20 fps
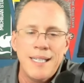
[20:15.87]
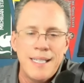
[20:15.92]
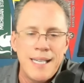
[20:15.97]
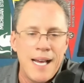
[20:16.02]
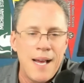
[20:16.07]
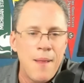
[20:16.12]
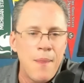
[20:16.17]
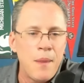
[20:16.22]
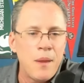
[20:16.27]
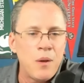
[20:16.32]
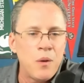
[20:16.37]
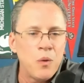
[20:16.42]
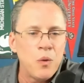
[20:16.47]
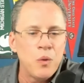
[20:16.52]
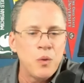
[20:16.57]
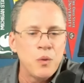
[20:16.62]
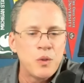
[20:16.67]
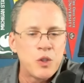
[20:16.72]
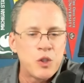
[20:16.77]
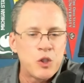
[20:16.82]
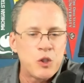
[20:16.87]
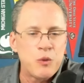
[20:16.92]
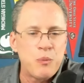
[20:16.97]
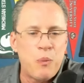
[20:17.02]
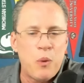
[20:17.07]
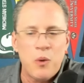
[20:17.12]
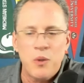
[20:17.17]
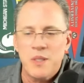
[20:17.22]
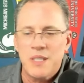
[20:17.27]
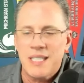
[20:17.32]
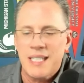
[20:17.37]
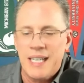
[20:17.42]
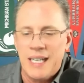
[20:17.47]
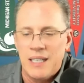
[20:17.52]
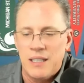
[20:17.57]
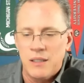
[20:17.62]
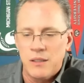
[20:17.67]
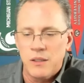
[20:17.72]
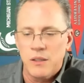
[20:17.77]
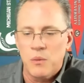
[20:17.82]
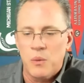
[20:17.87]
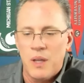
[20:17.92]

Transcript: down the old sports calendar.